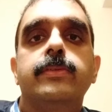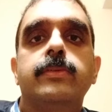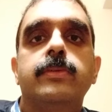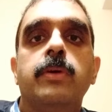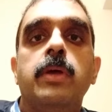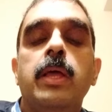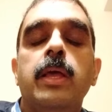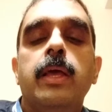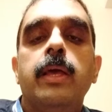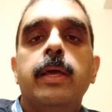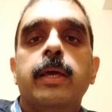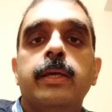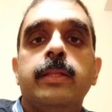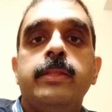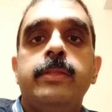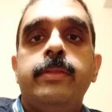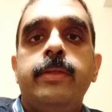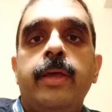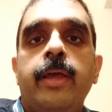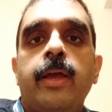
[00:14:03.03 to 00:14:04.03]
So
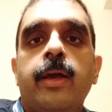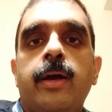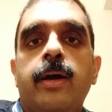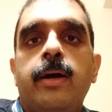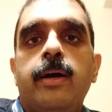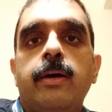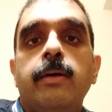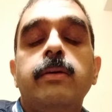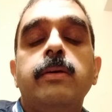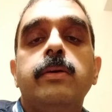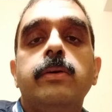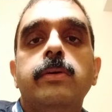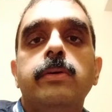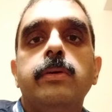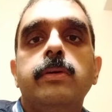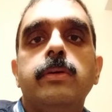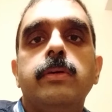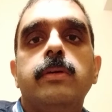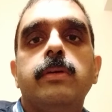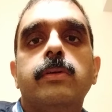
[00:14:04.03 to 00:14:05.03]
they are
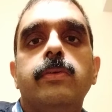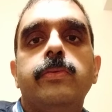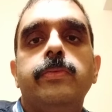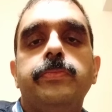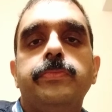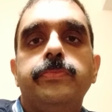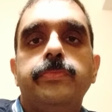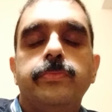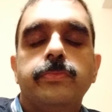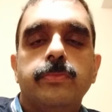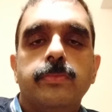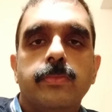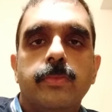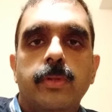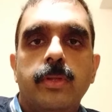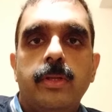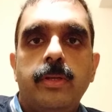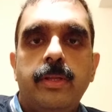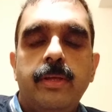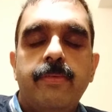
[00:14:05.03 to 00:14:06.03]

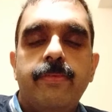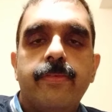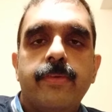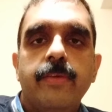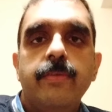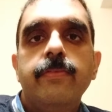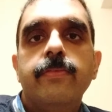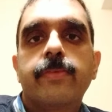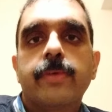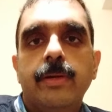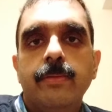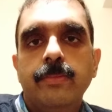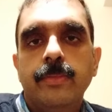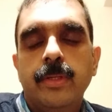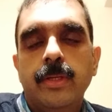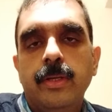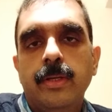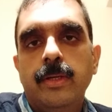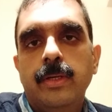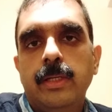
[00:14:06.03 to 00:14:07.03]
different from
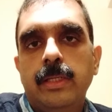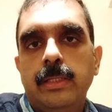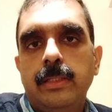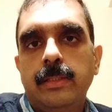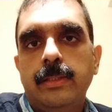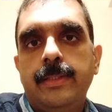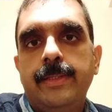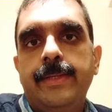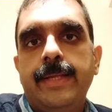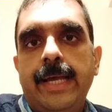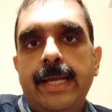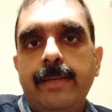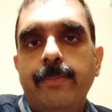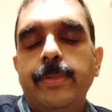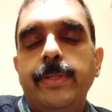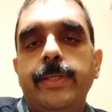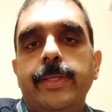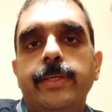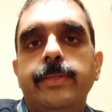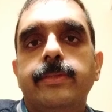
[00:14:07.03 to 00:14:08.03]
the
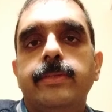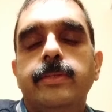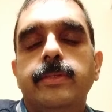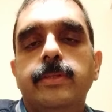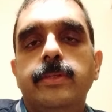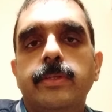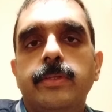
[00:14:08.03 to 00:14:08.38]
diabetes.